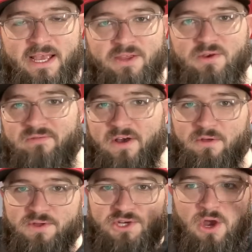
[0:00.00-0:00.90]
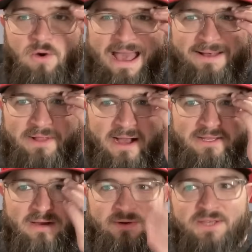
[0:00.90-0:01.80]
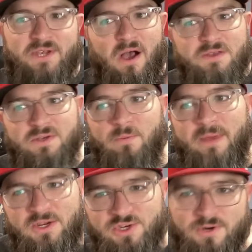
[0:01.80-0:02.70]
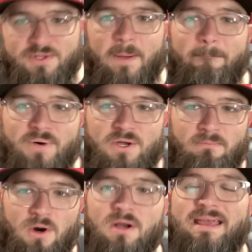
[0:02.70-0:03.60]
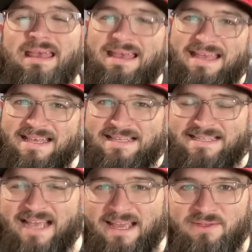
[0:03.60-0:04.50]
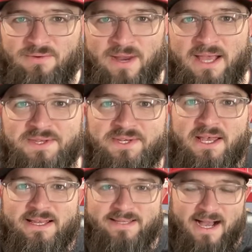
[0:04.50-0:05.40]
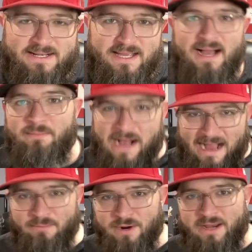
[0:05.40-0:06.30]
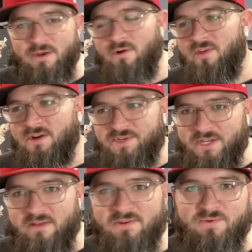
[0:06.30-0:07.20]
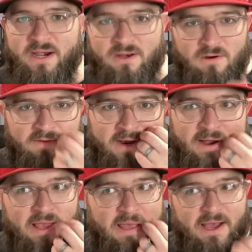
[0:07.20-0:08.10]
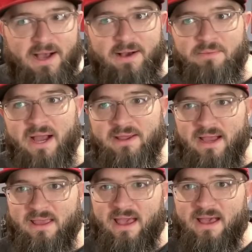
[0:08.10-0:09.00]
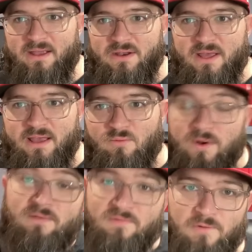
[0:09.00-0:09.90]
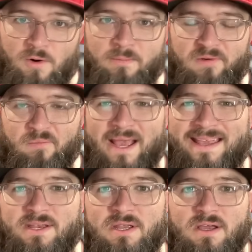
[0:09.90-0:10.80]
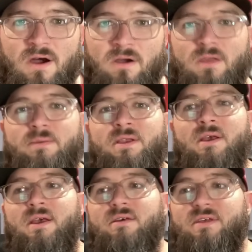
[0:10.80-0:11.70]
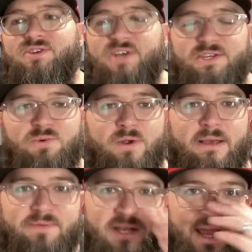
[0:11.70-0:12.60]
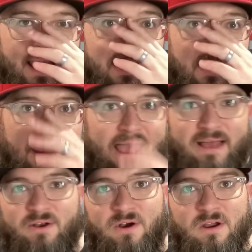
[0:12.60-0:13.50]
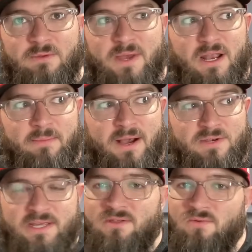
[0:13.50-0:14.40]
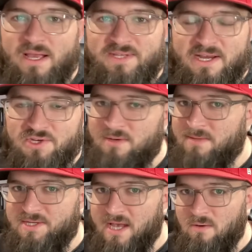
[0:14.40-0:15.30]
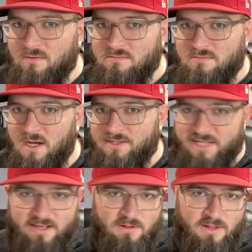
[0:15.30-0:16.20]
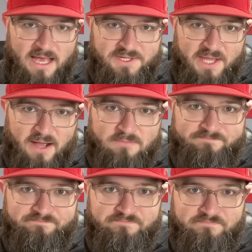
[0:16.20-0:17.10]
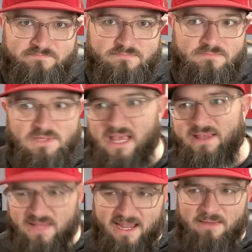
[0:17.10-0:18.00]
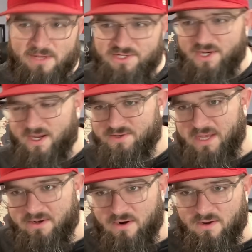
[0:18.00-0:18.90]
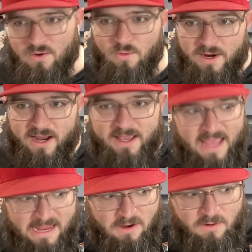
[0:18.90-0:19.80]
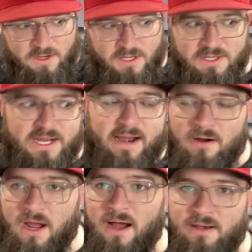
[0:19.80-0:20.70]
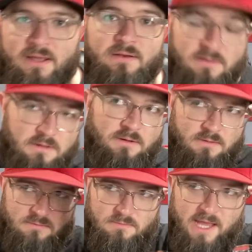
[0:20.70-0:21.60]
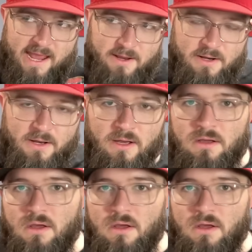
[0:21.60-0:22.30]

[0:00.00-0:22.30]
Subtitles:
And you can follow the show at Lockdown Reds. Also, make sure to bookmark InsideTheReds.com. I'm writing over there. Steve is writing over there. I had a written form of my India argument that just went up today. Had an argument about, did the Reds actually miss out on Tyler Glass now? And like I mentioned, I also had an article where I angered an entire continent, Canada,